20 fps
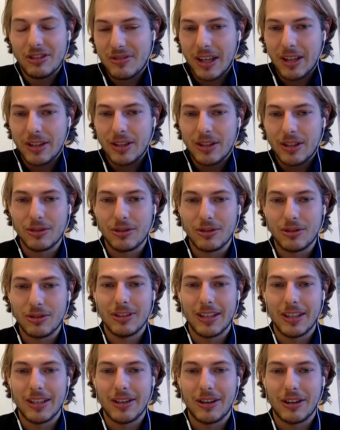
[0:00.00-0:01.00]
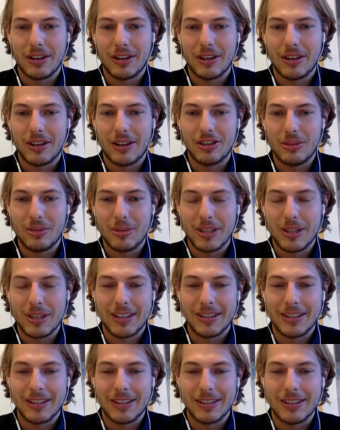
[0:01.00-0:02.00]
values in our decision
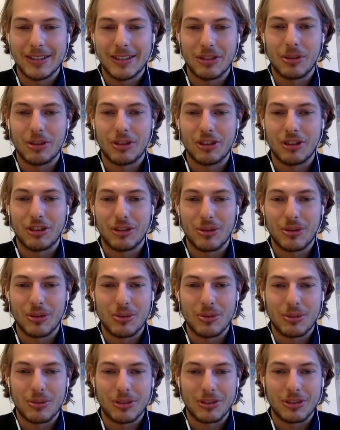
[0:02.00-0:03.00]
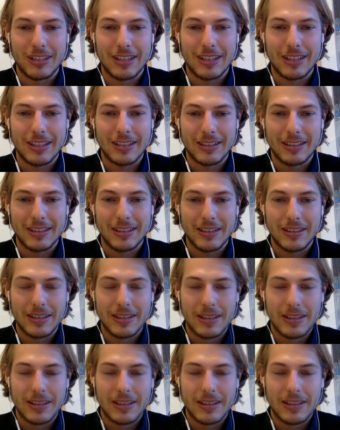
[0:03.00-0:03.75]
making, not as much as our own personality.